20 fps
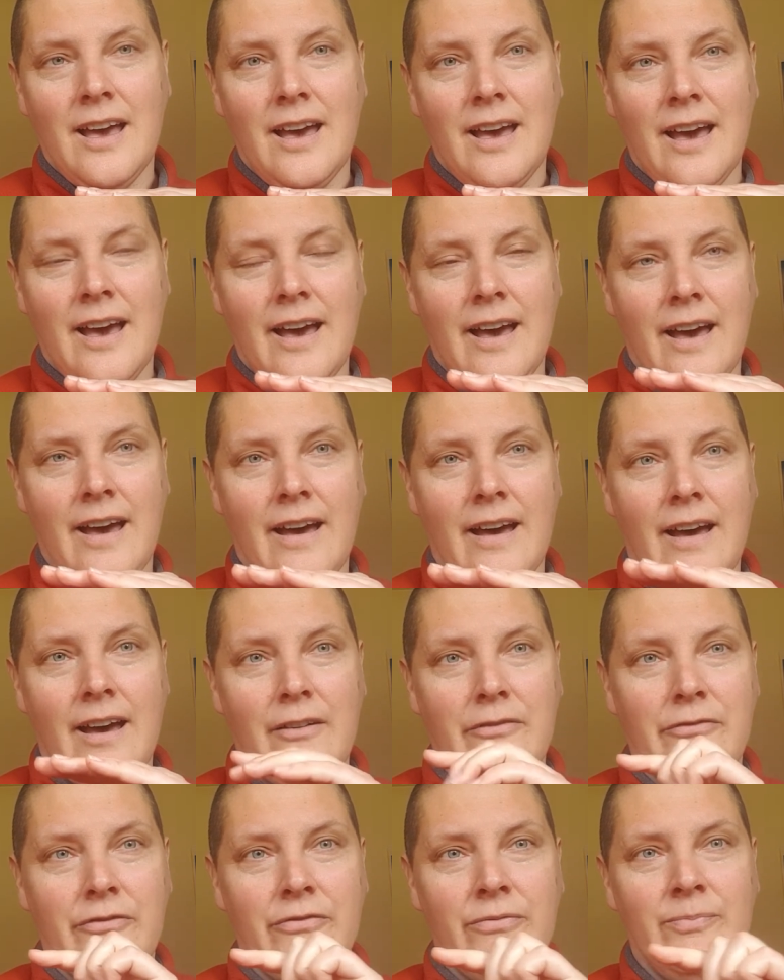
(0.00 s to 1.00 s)
uh,
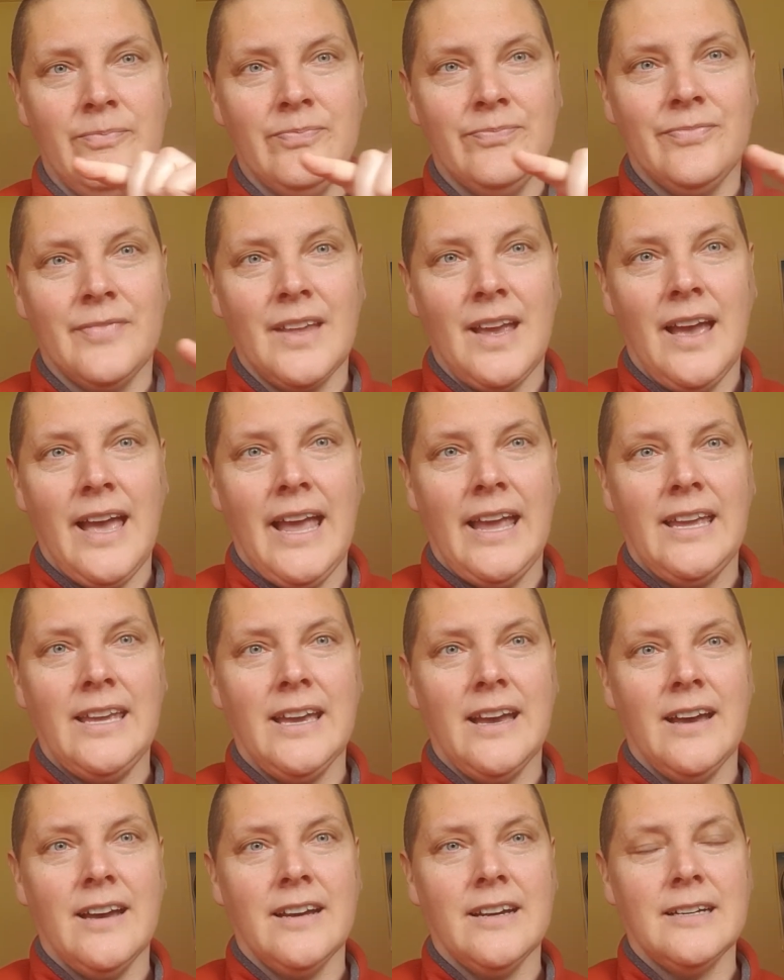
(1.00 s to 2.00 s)

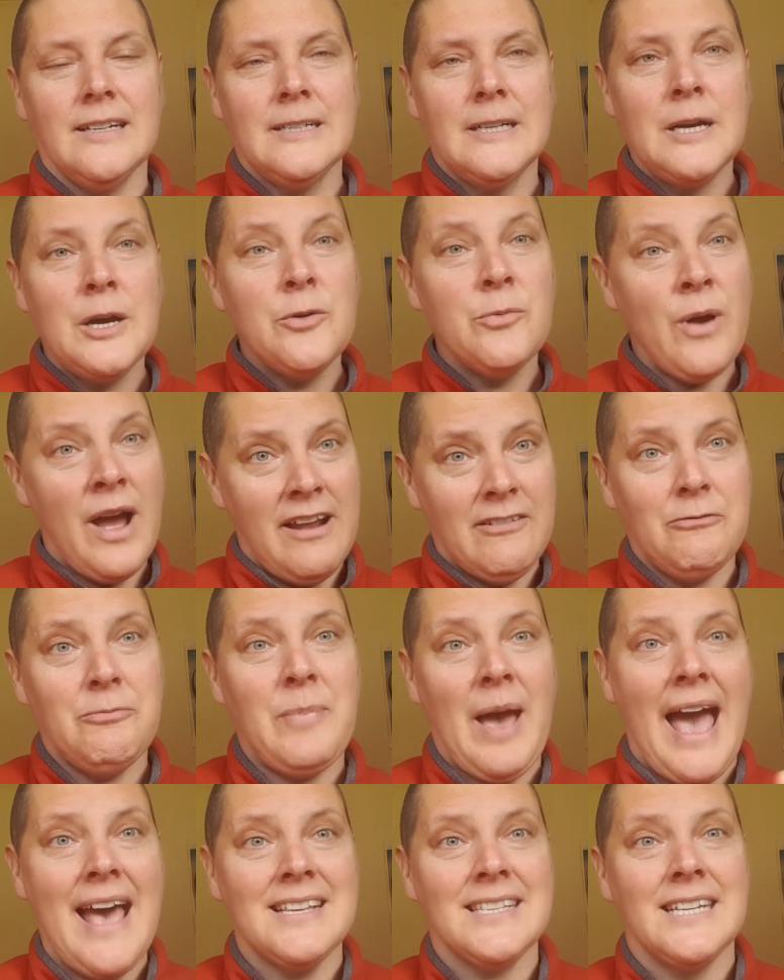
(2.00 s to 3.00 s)
a rite of
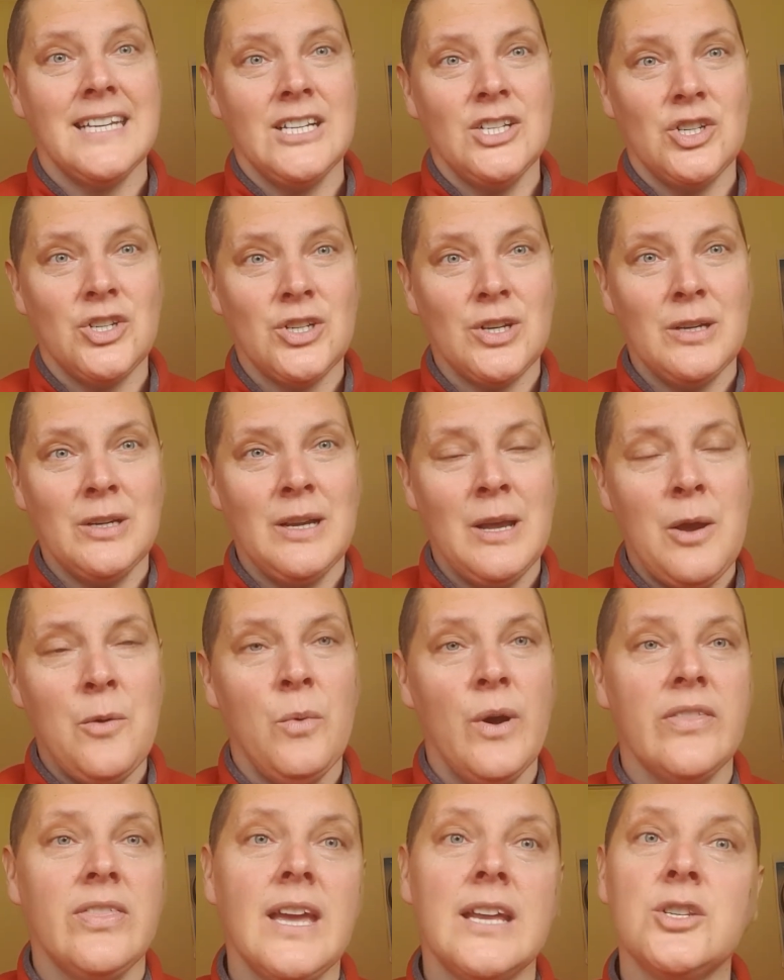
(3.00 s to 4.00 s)
passage
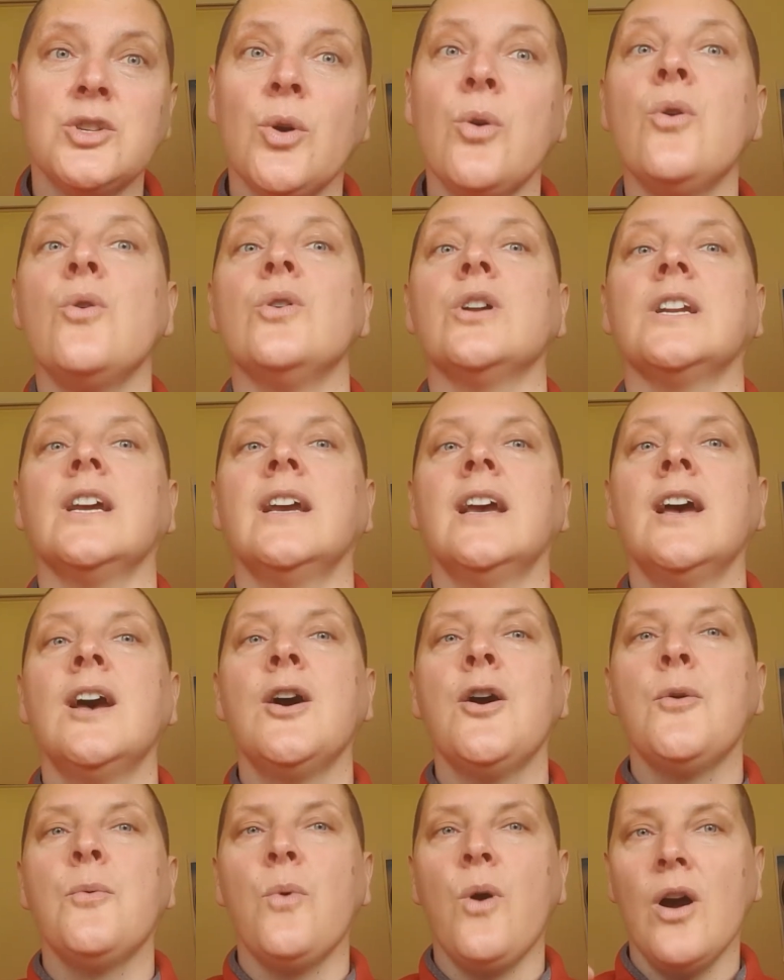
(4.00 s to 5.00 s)
where they're taught
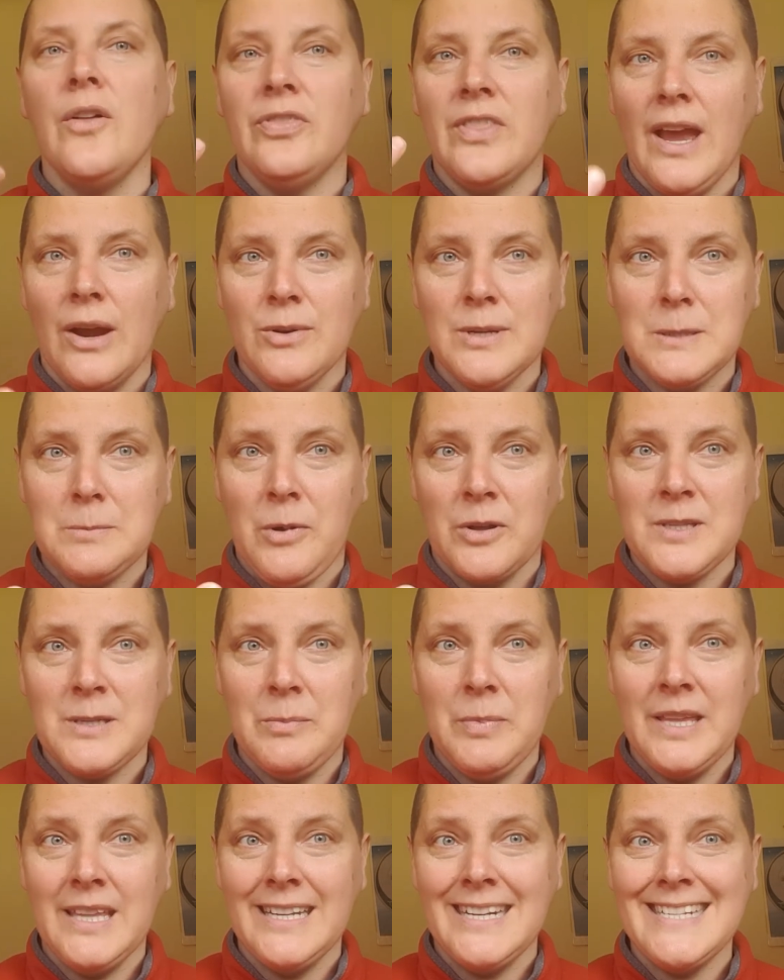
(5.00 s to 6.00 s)
what their
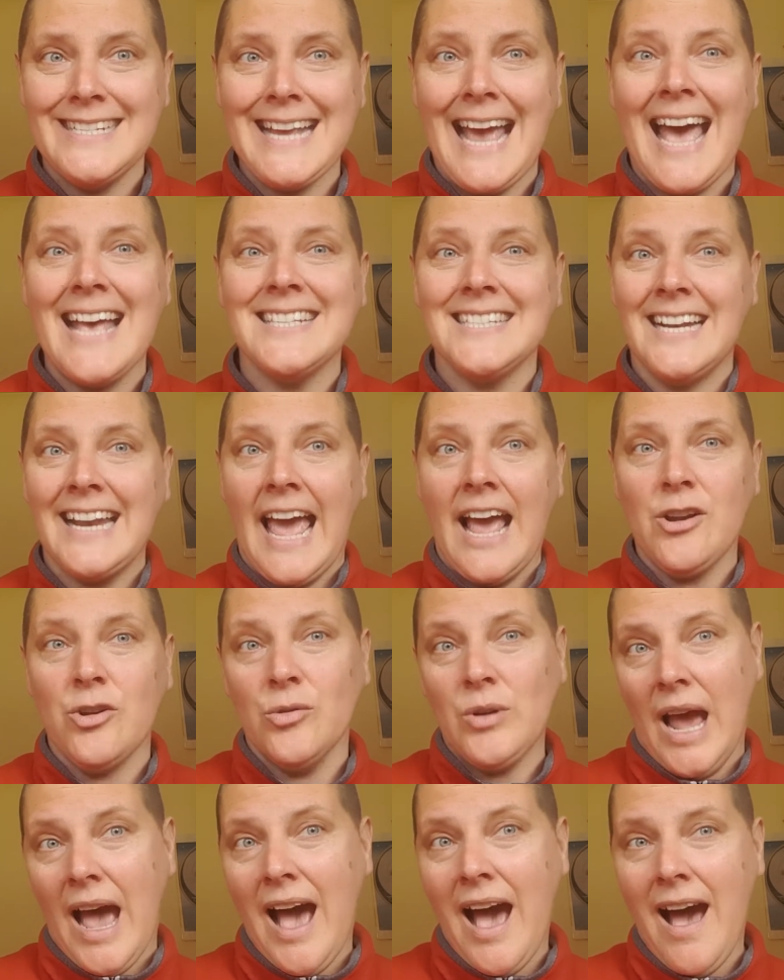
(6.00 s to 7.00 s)
responsibilities as an adult
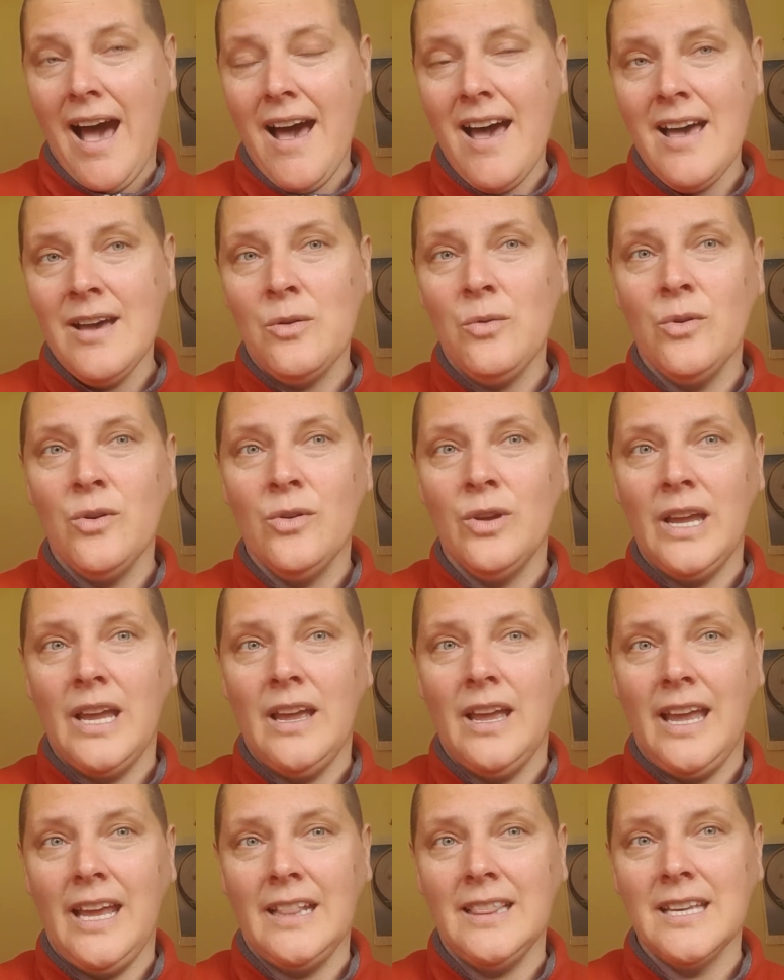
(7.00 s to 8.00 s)
are
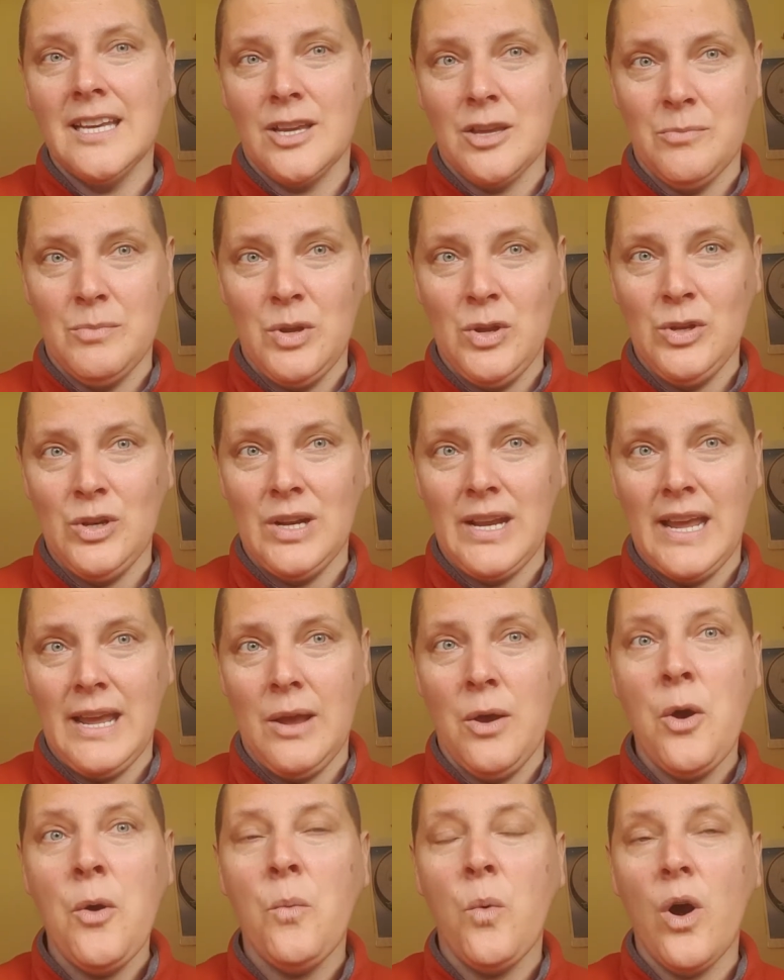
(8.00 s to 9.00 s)
in the community,
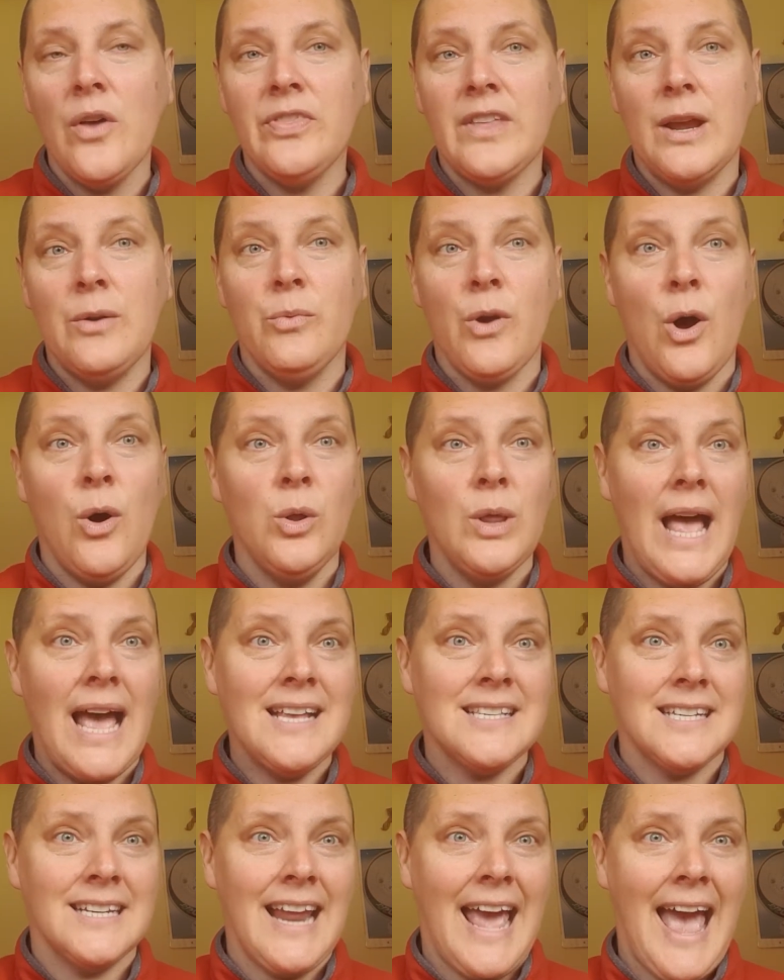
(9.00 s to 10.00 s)
what their role
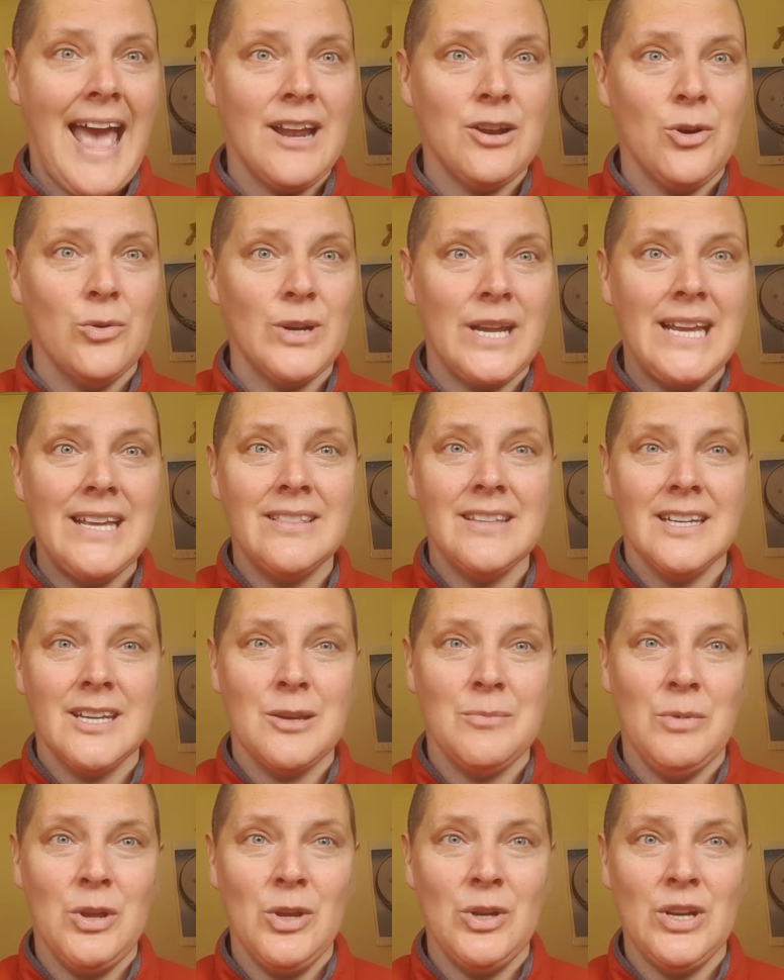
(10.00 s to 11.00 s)
as an adult in the
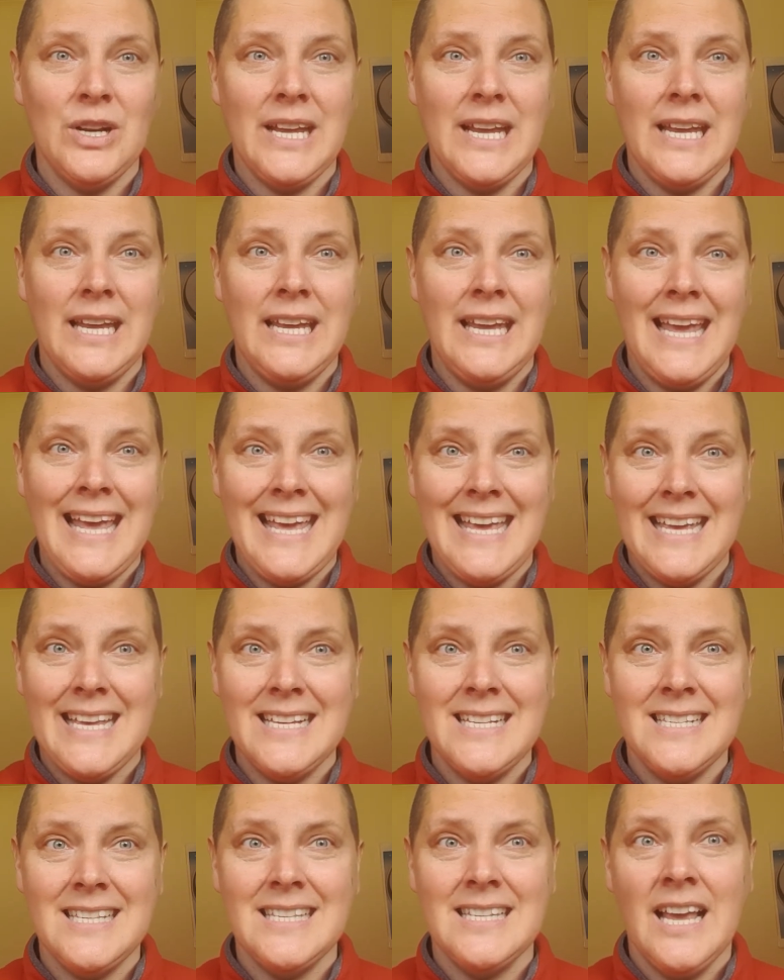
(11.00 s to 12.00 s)
community
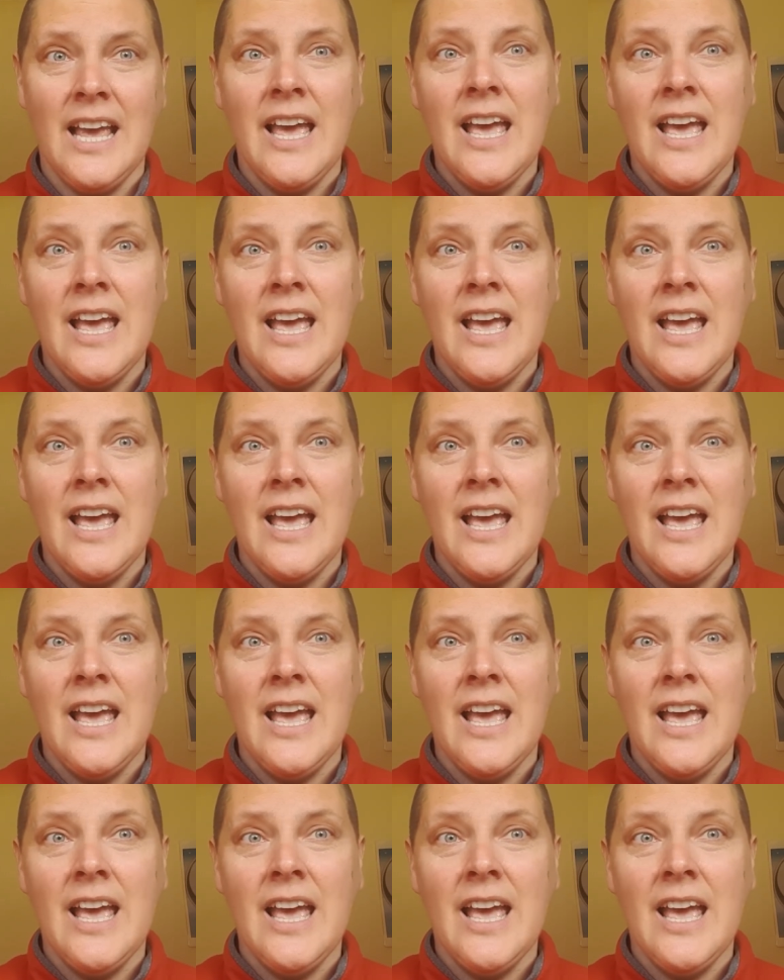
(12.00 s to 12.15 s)
is,